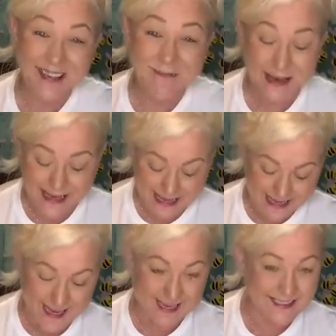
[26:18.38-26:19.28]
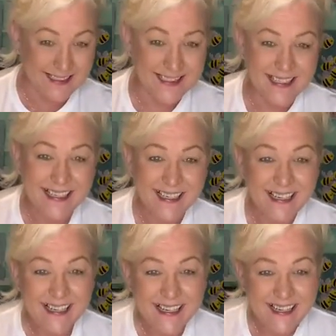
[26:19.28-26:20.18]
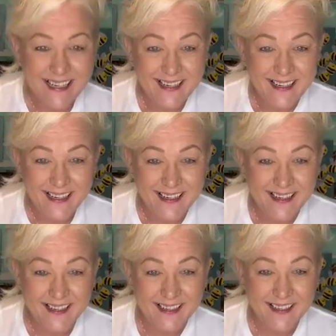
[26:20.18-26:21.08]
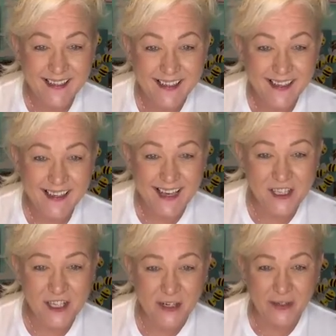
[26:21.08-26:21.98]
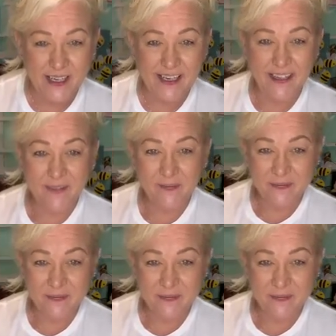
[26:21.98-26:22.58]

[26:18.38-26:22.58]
at my hands. Uh, yes, hey, Helga. Jody.